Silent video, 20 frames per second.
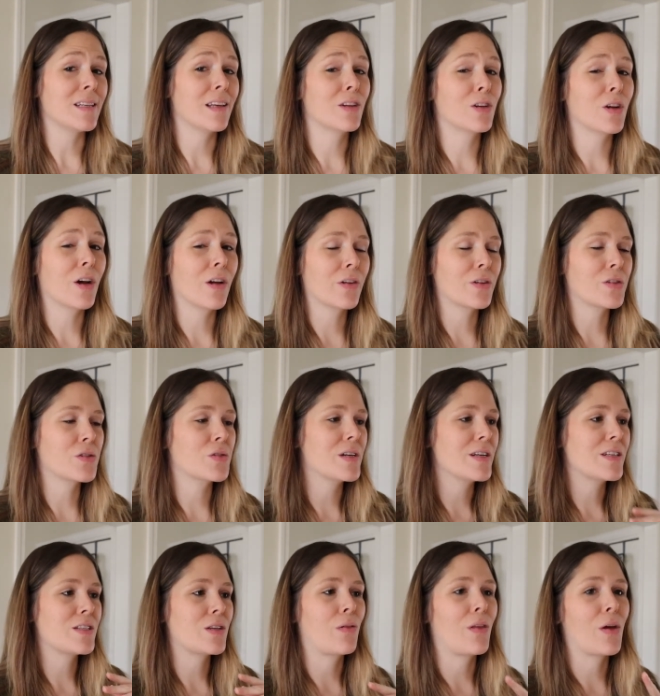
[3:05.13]
to the Dollar
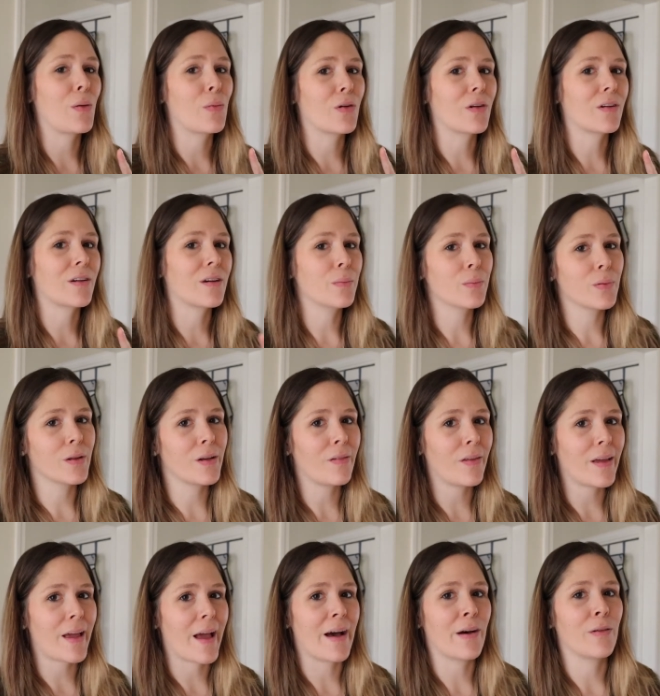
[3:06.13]
Tree so they were
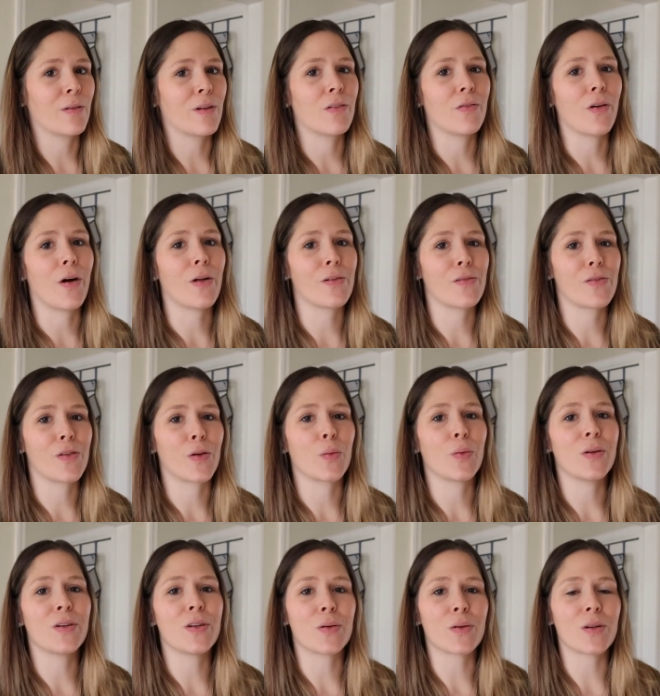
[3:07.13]
completely out of all of their
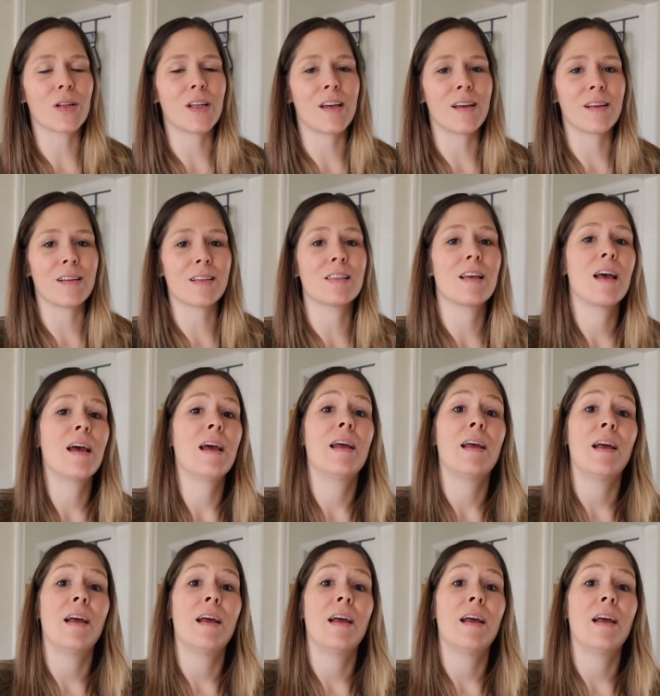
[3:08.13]
window clings